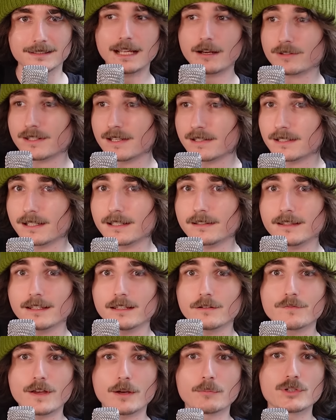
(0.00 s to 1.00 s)
Now, it says here
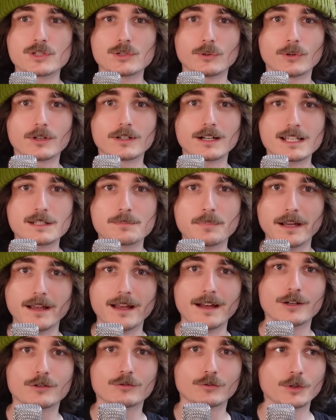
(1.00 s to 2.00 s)
the event was organized by
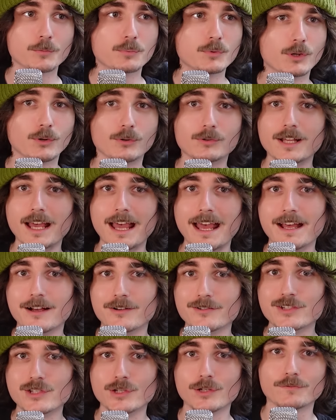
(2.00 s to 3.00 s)
a group called
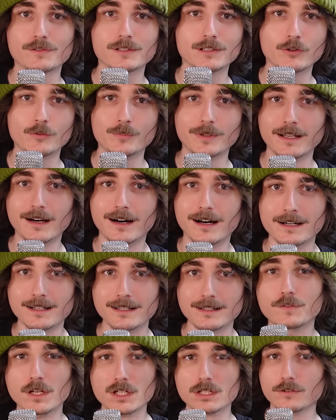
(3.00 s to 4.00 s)
House of
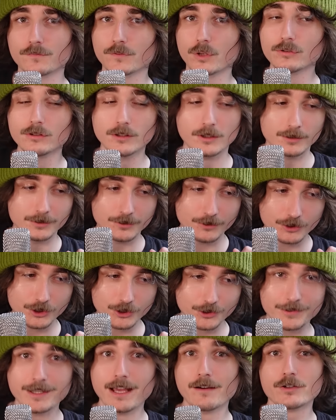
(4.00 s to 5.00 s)
Illuminati. First of all, you
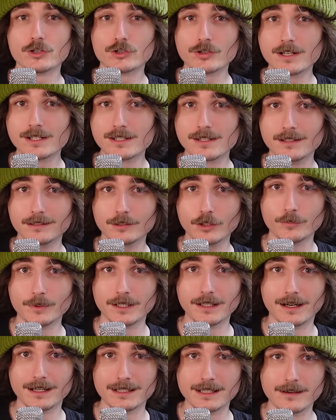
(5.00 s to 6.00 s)
should never trust the
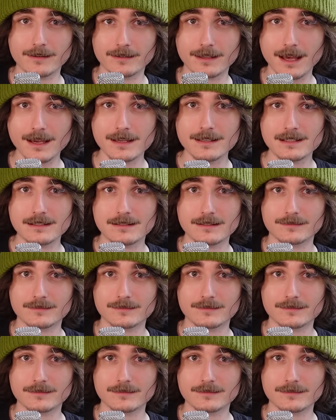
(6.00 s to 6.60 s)
Illuminati, okay?